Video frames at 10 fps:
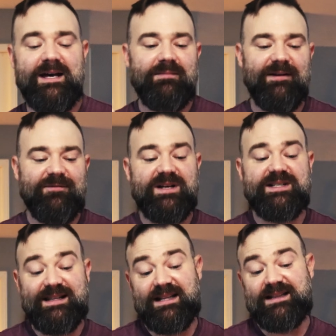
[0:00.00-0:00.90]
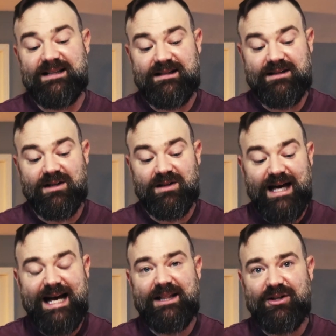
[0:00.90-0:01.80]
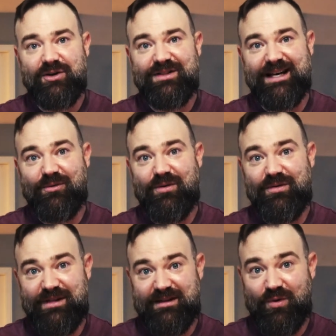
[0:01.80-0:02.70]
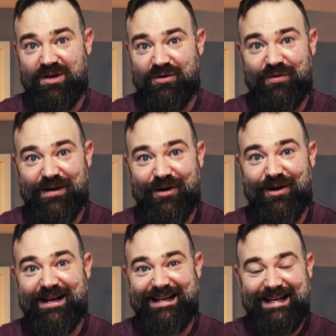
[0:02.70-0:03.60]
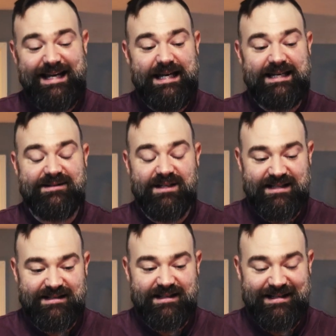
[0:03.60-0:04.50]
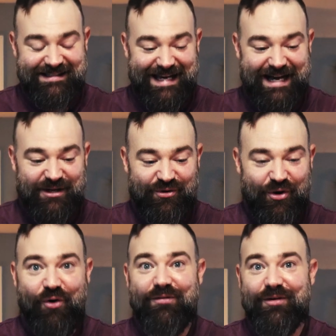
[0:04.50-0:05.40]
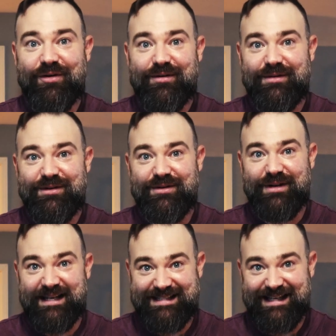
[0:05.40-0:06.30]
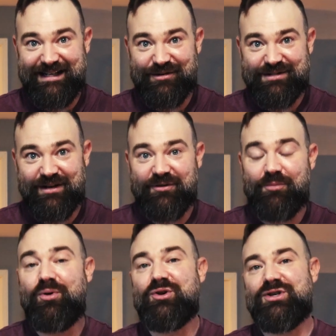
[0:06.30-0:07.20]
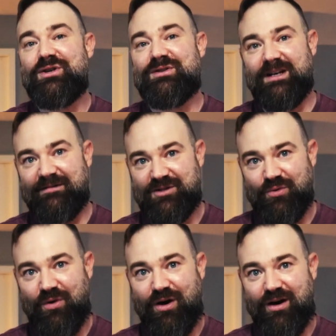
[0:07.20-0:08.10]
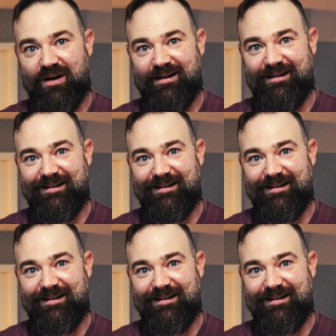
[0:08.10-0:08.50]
My friends, the likelihood that what you're doing wrong is that you're overextending yourself. You're pushing yourself too hard.